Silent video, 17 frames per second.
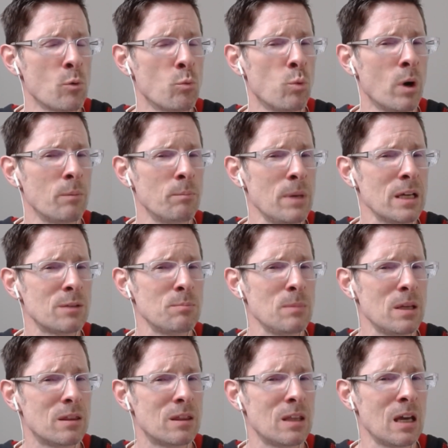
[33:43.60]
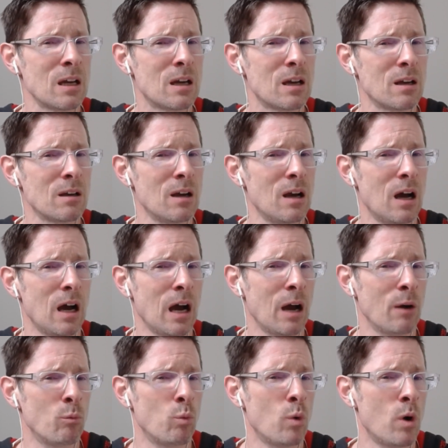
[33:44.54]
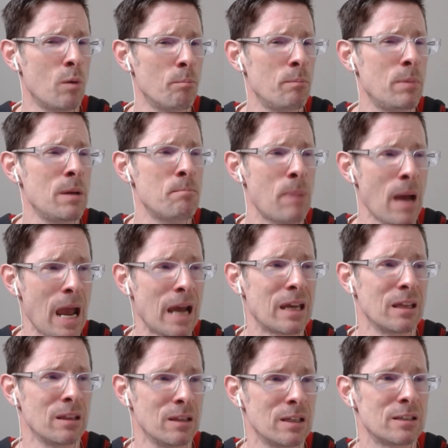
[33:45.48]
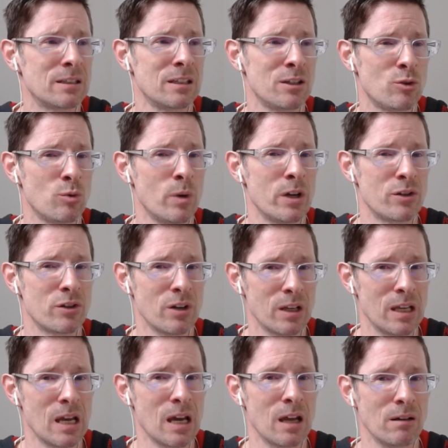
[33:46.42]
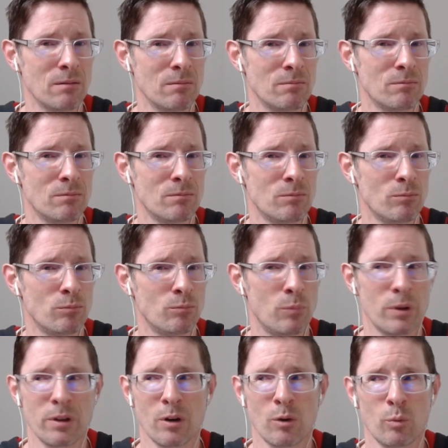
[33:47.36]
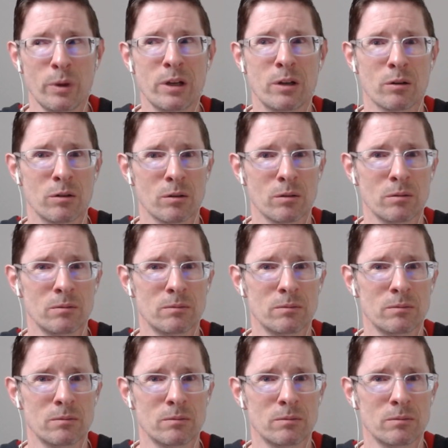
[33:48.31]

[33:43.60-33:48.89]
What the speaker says: what makes me think I won't be back in this situation again within a week or two?